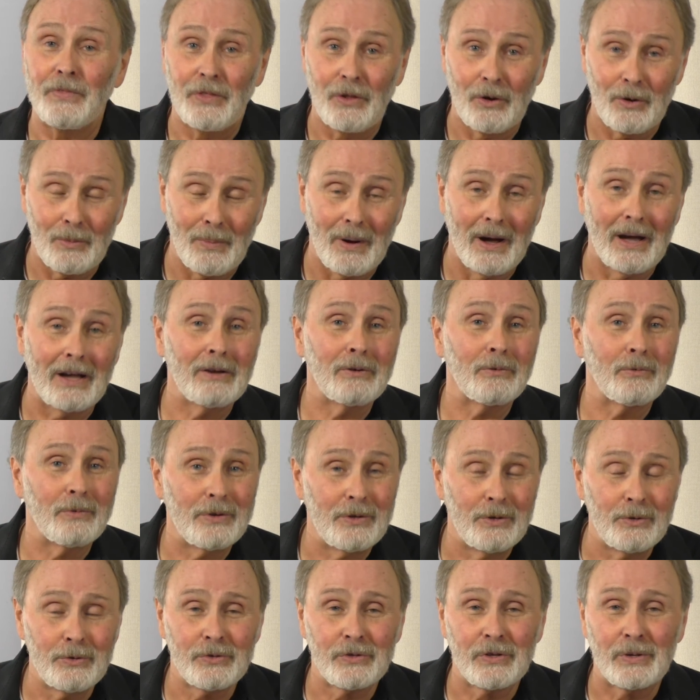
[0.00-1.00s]
thereby
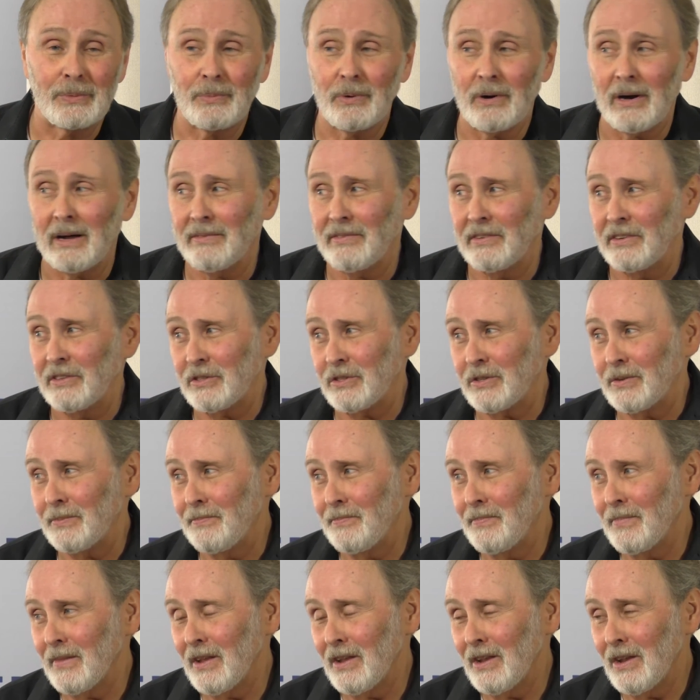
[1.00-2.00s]
reducing profits.
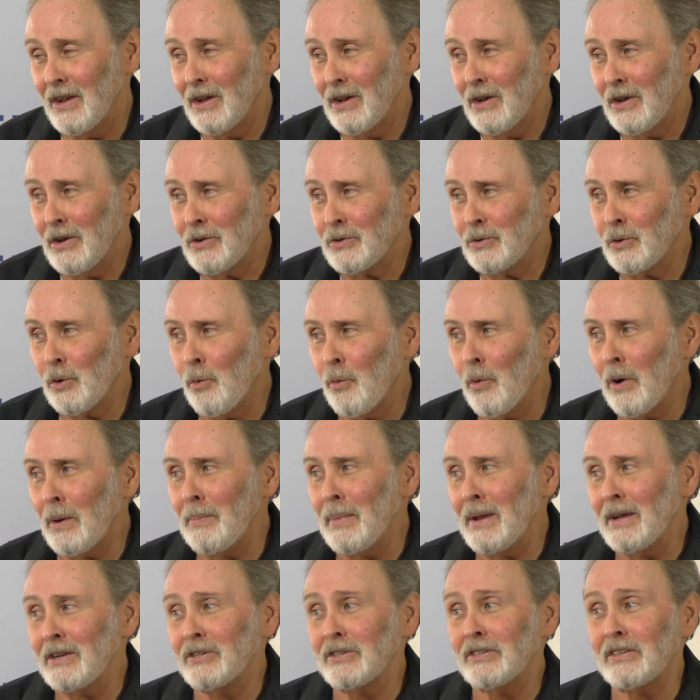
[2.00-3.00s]
So what
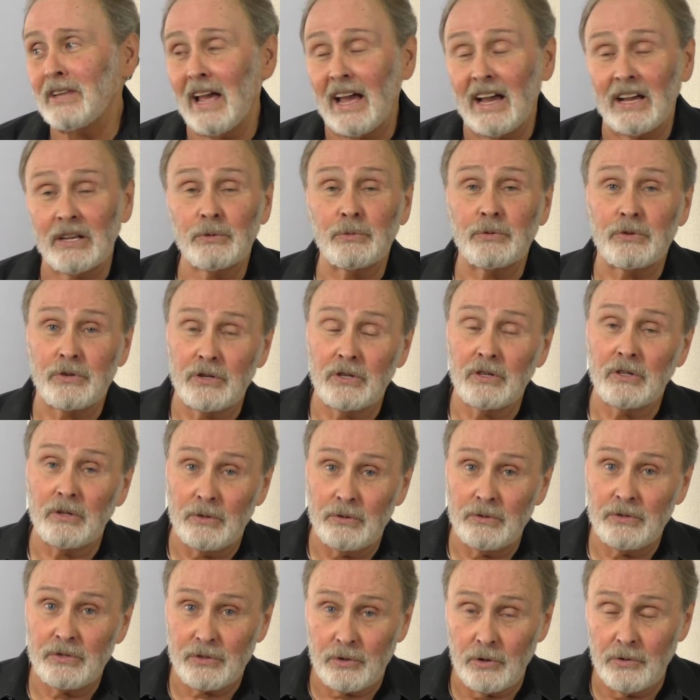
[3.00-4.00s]
makes a task, which
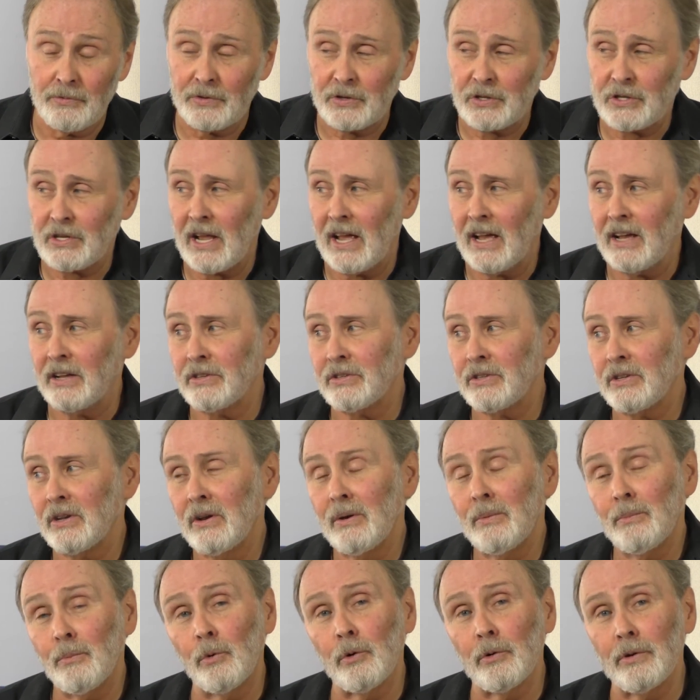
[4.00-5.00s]
includes service tasks,
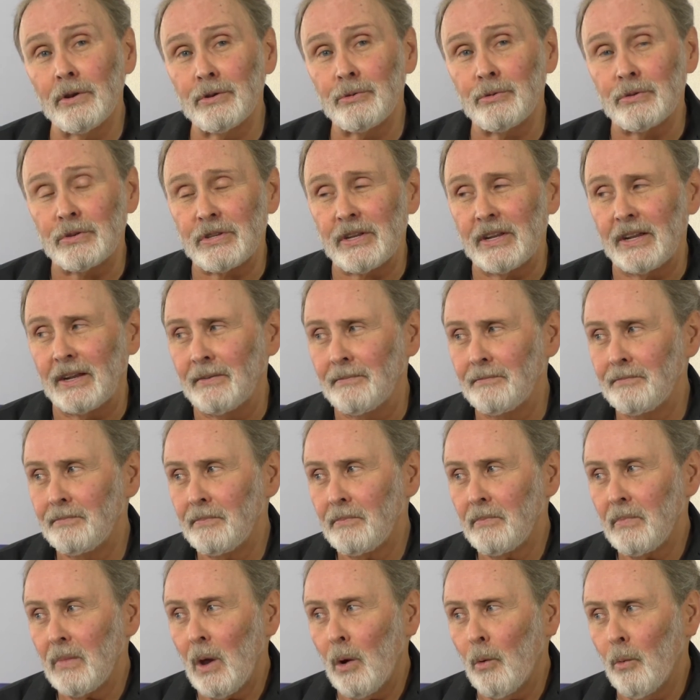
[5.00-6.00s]
more interesting?
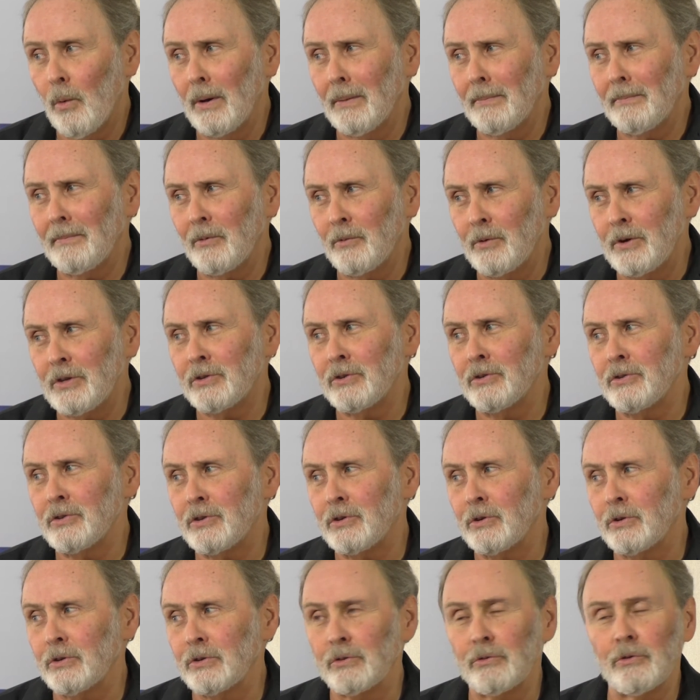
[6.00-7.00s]
Well, research
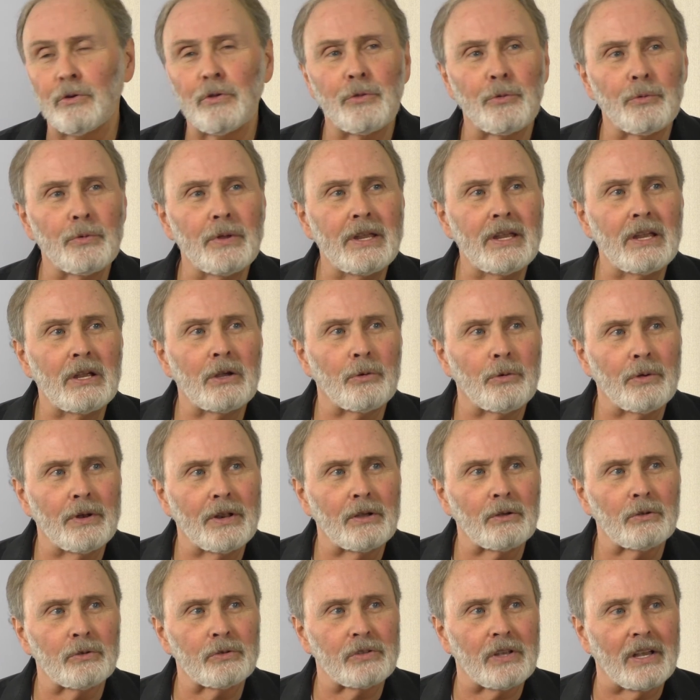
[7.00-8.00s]
shows there are three
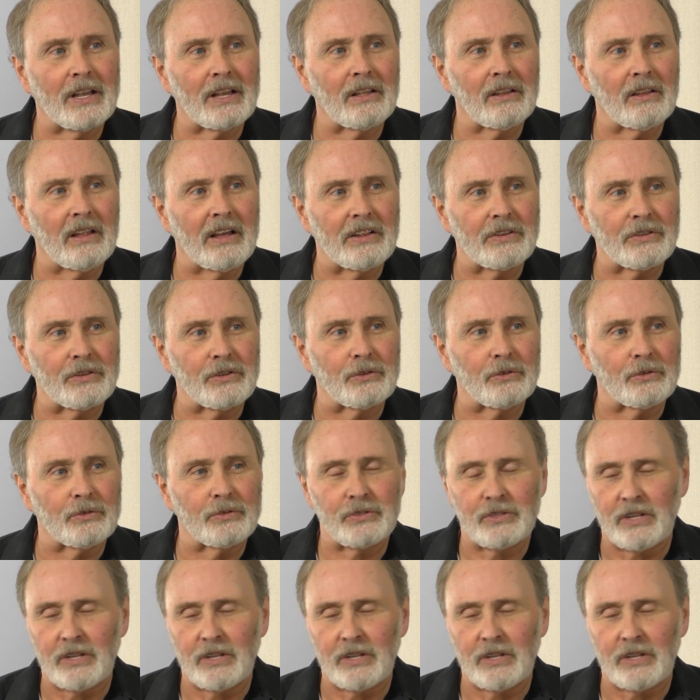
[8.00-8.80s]
critical psychological